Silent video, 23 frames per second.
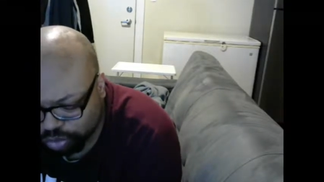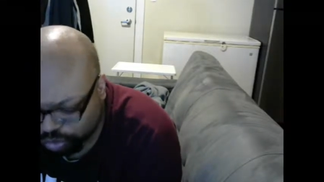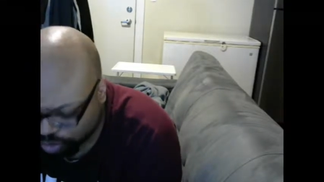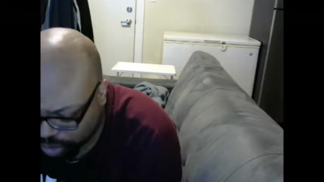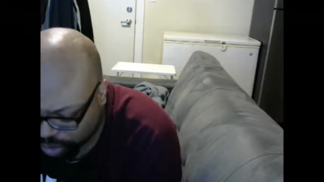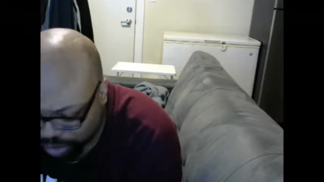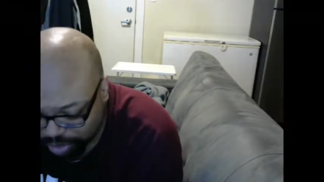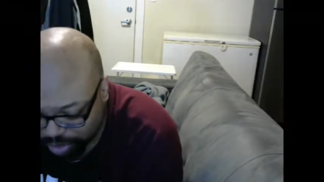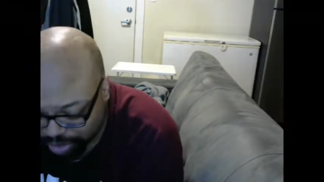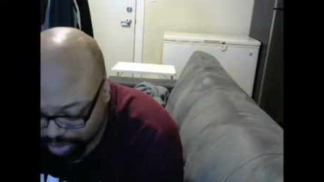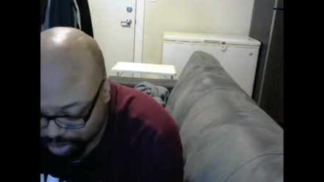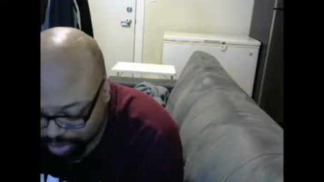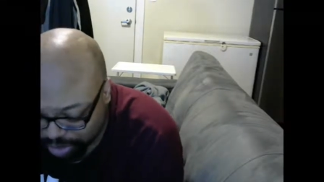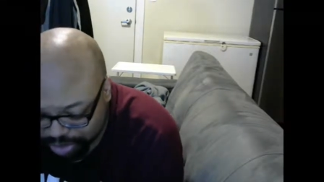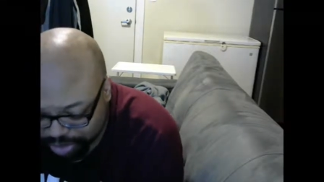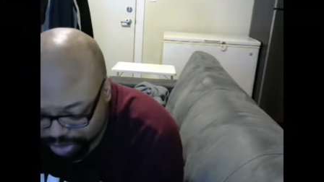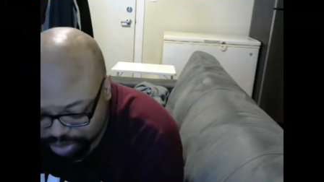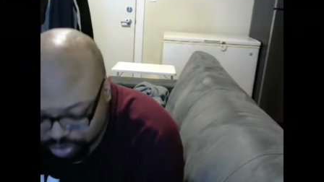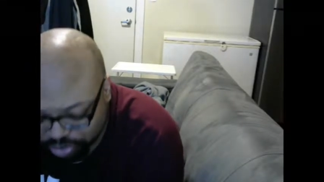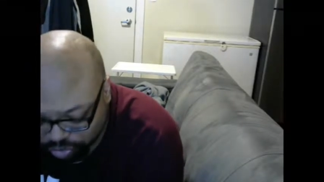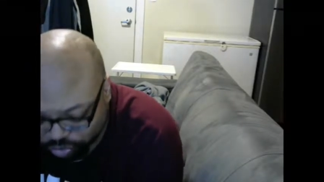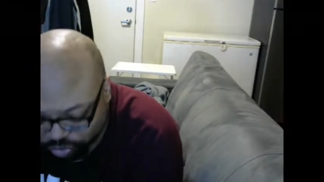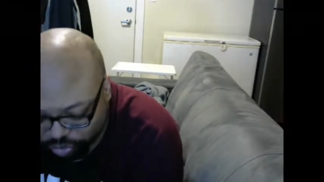the, I think
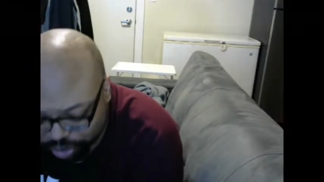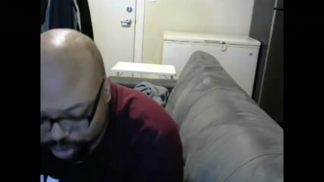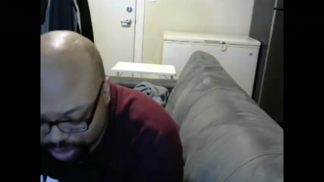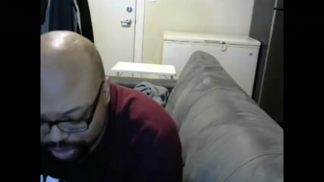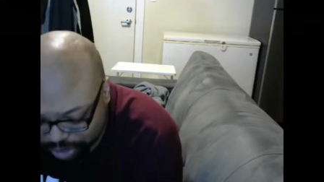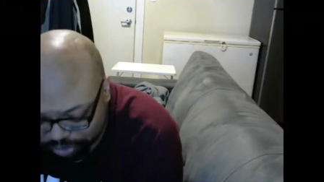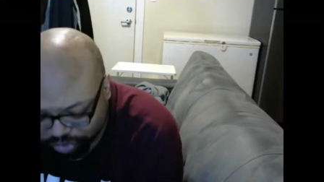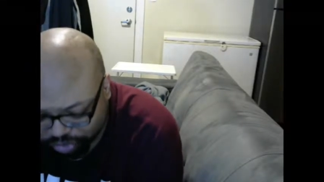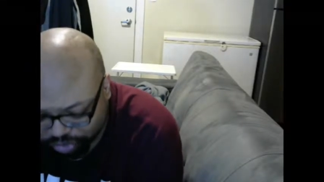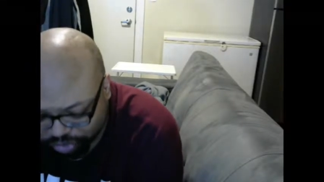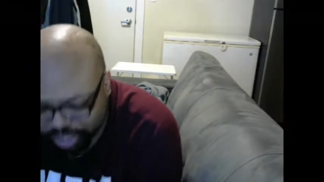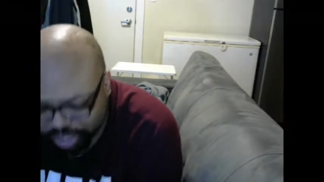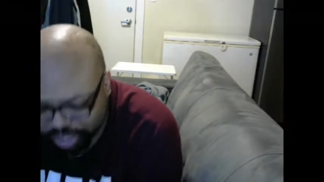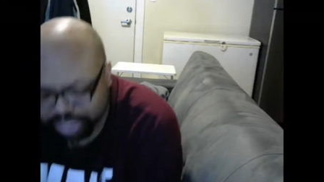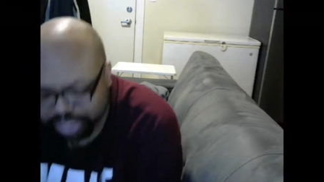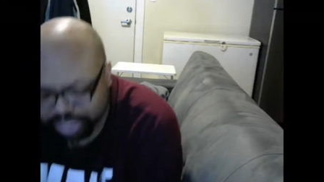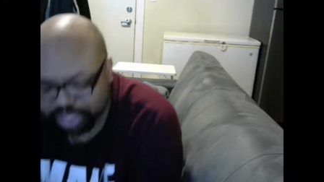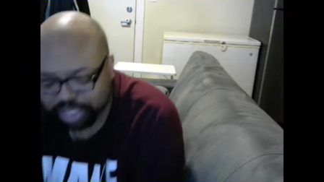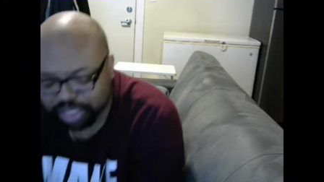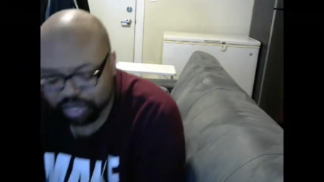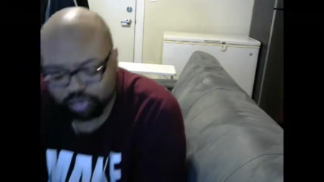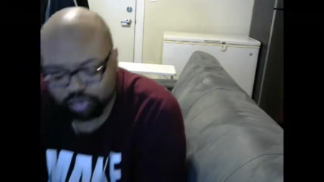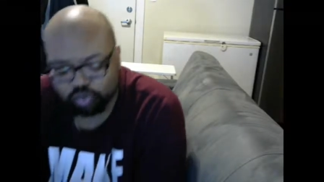there's three things.
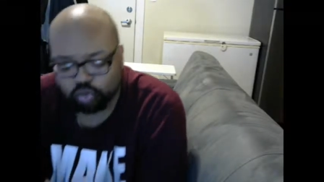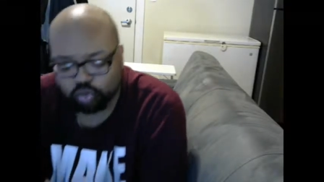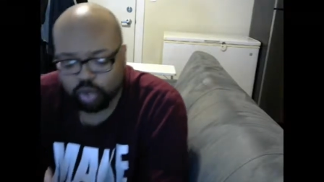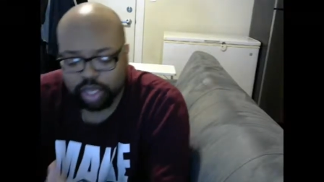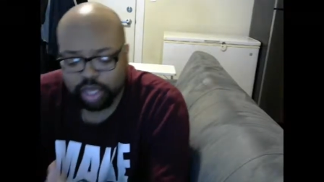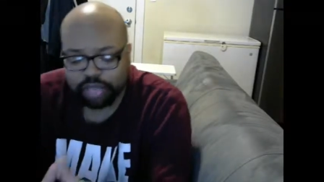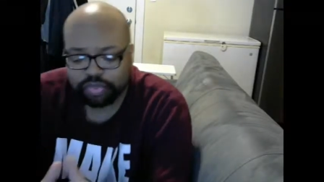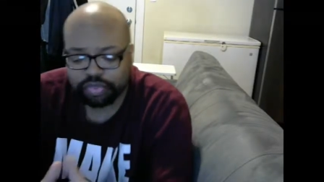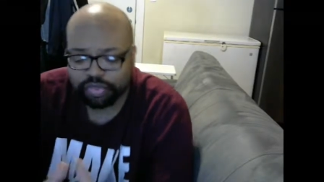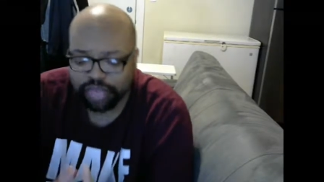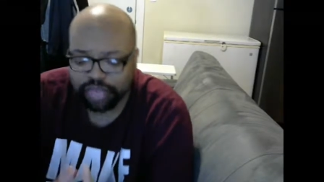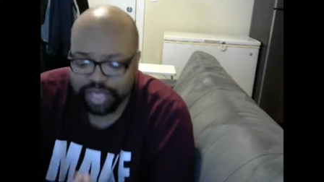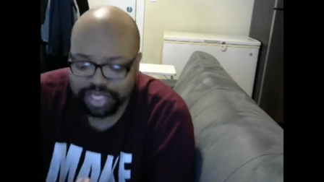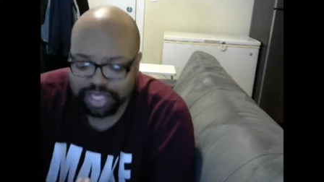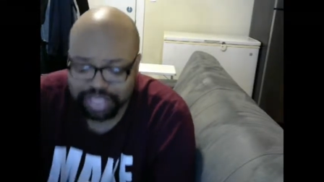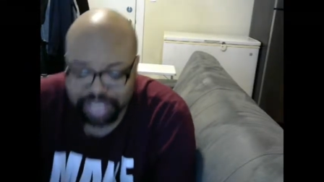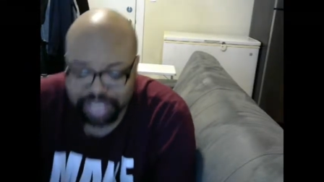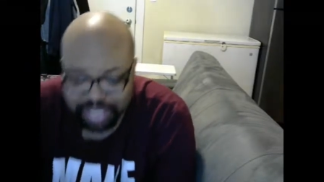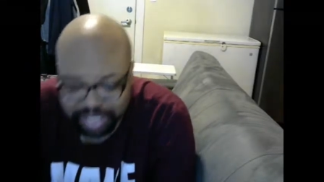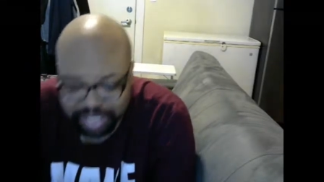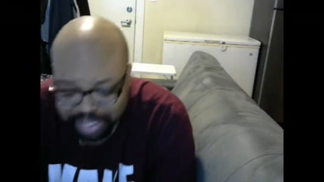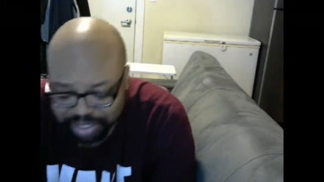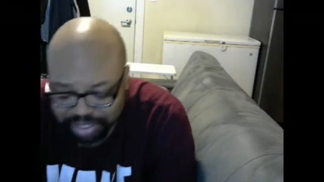I think one thing is
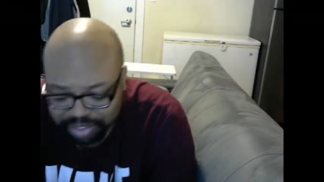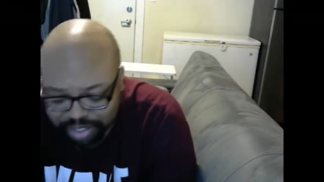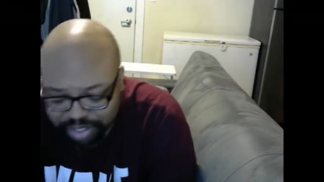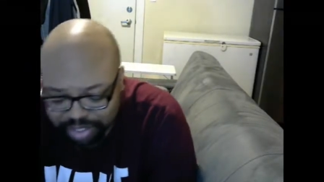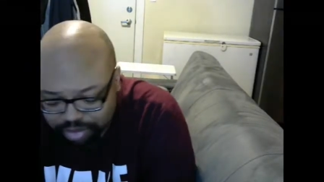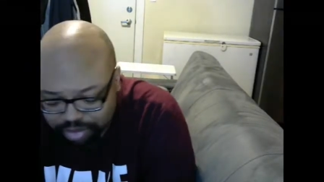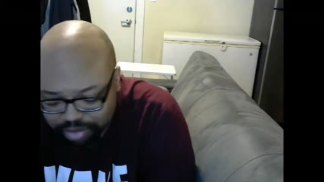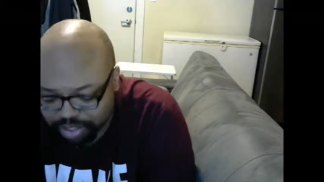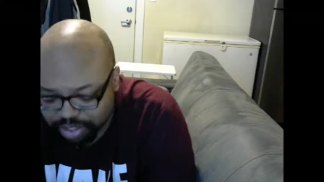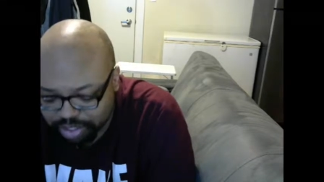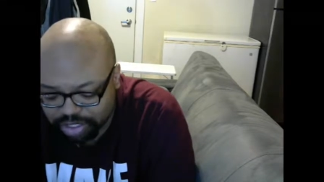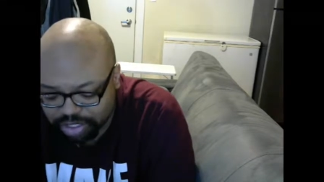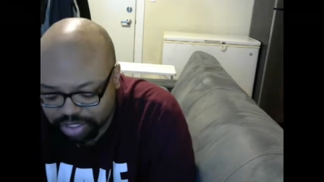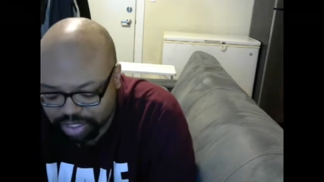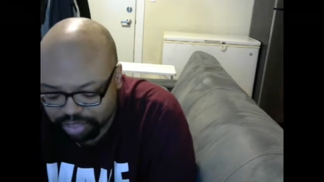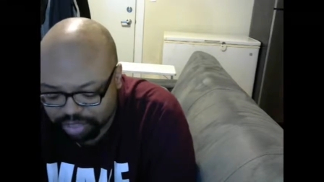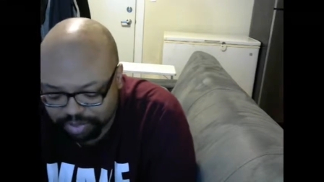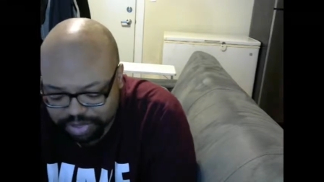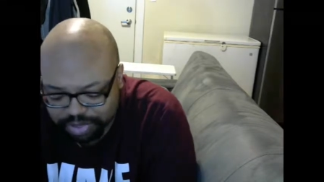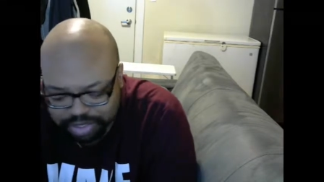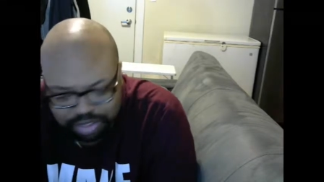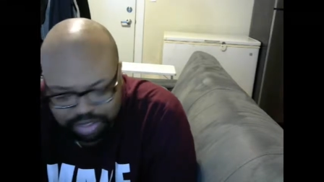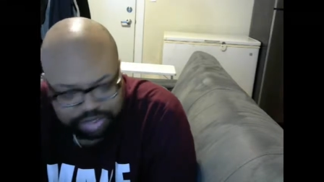that they need doesn't need to
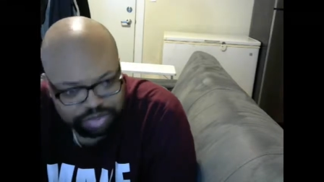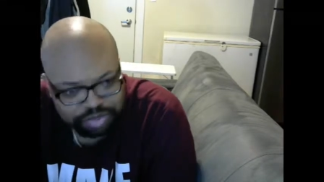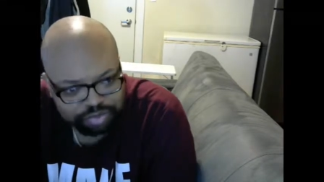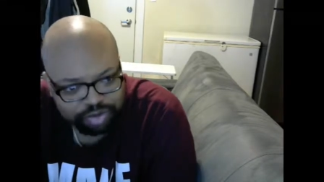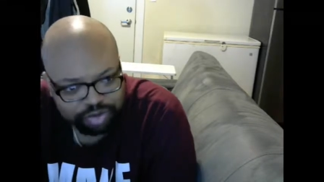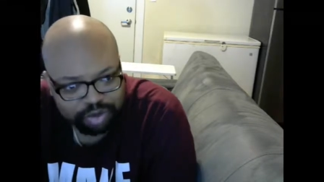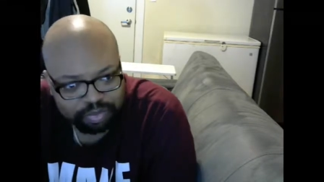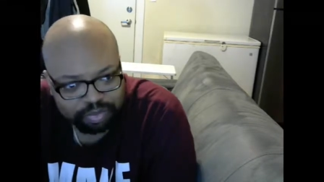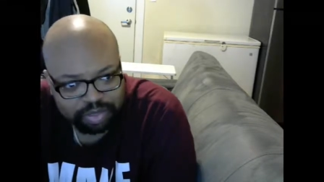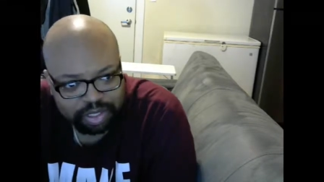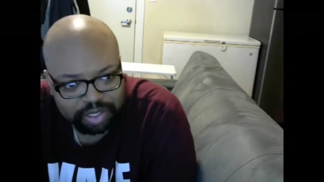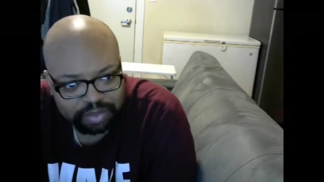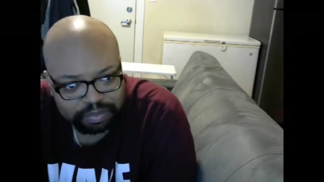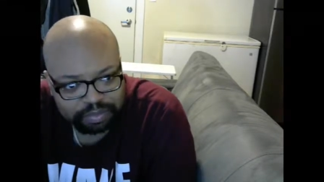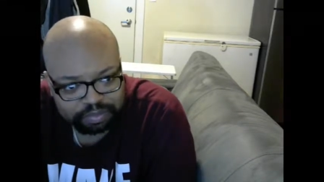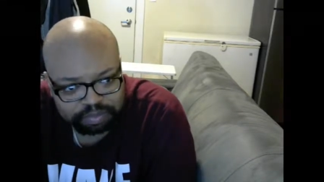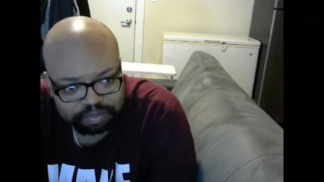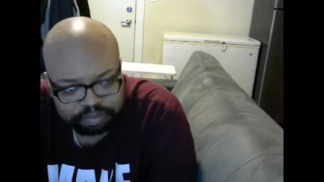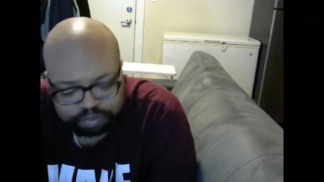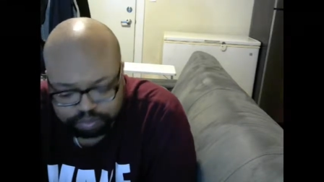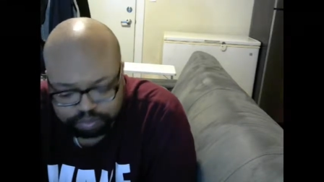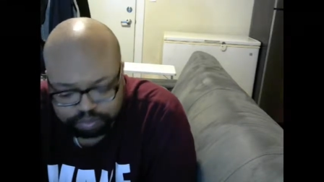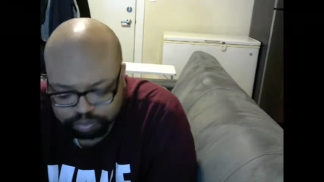be so scripted.
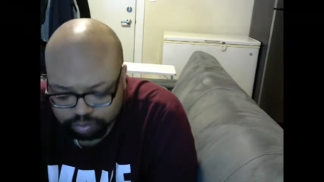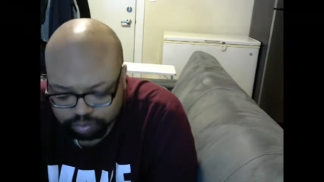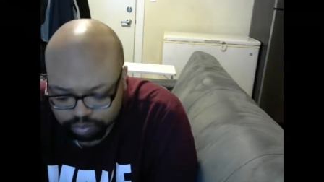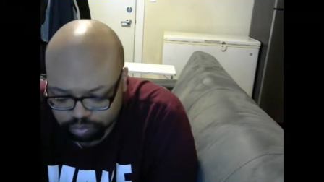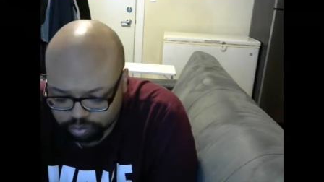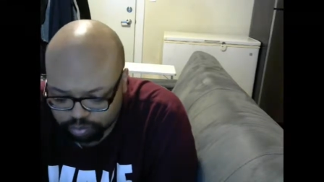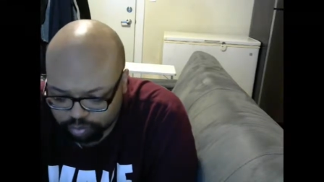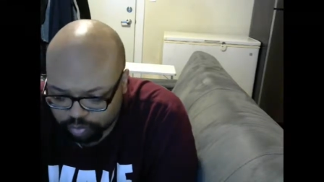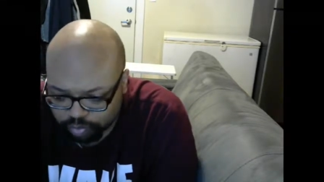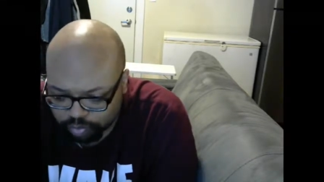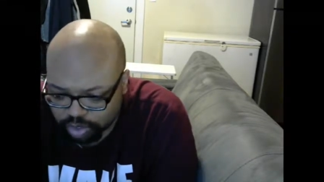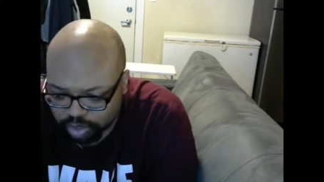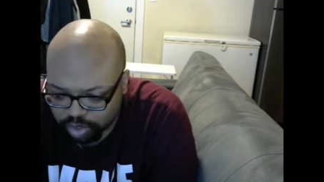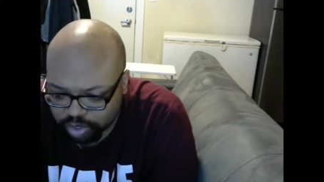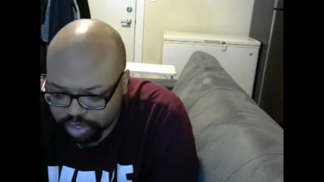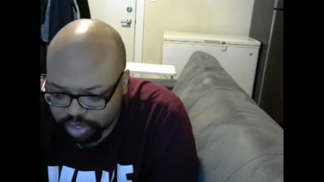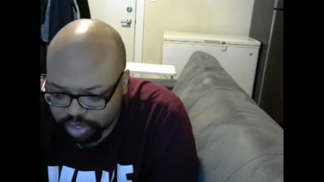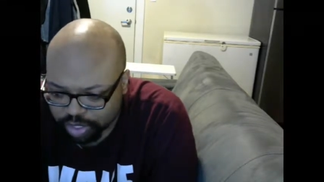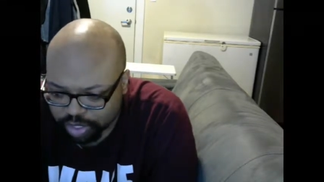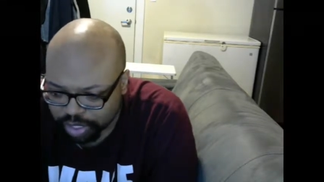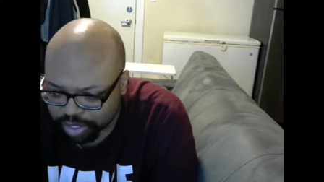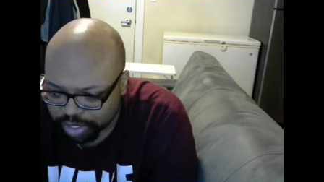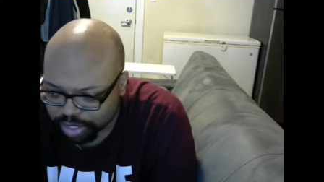
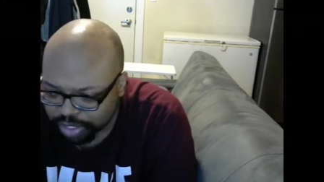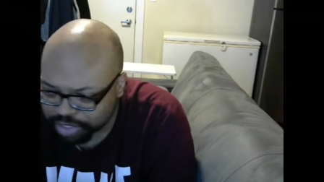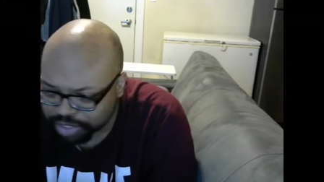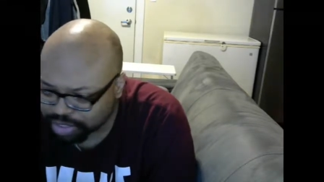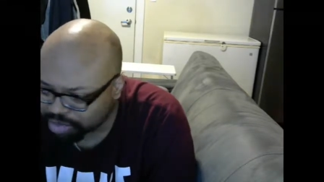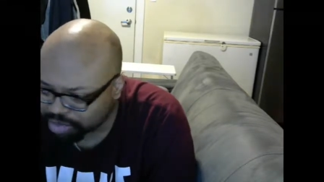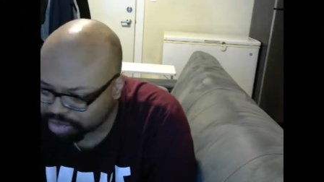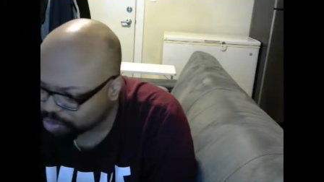It needs to